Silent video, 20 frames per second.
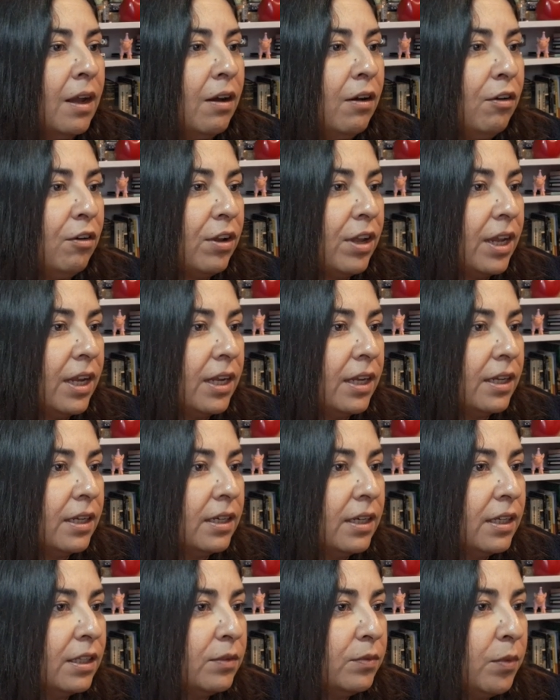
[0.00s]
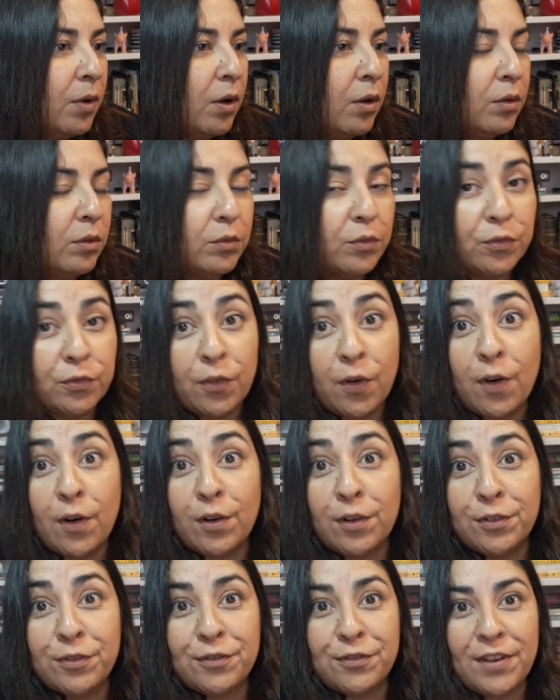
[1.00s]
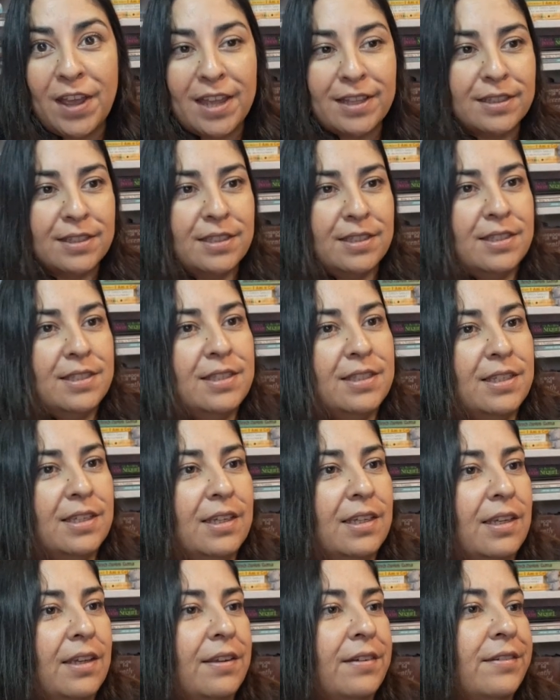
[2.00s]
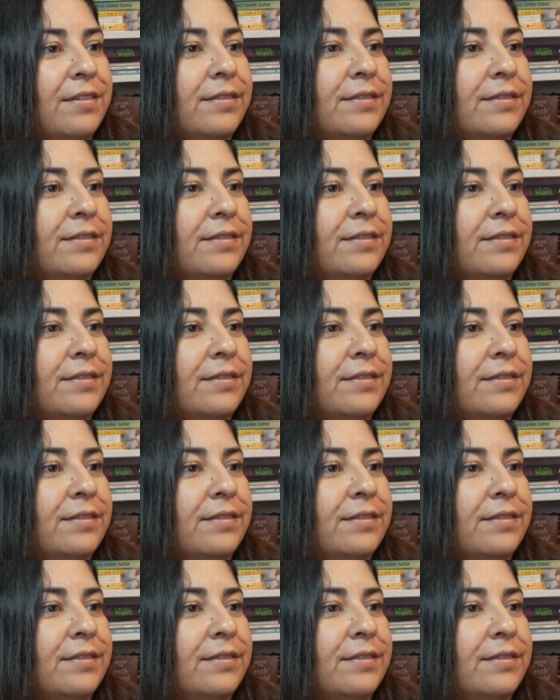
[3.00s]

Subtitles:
Okay, let's vote for fantasy.